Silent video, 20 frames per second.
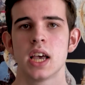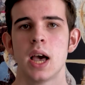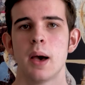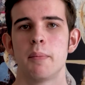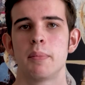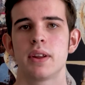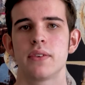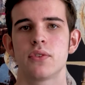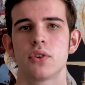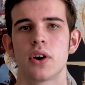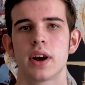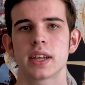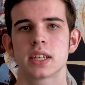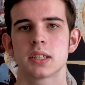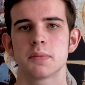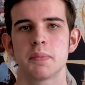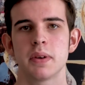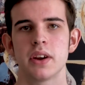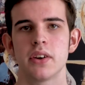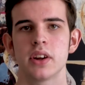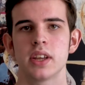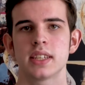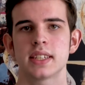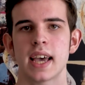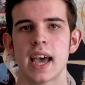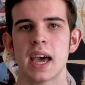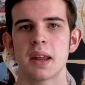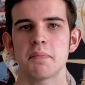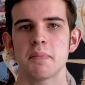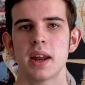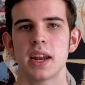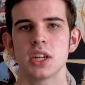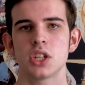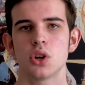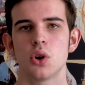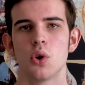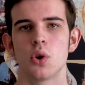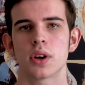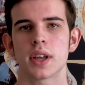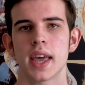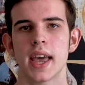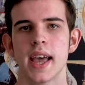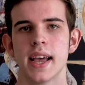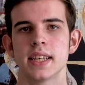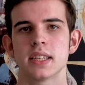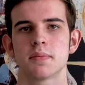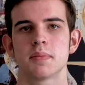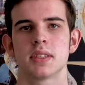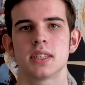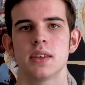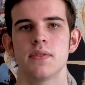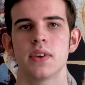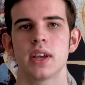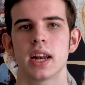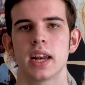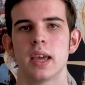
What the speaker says: But if you're an experienced ad manager or care specifically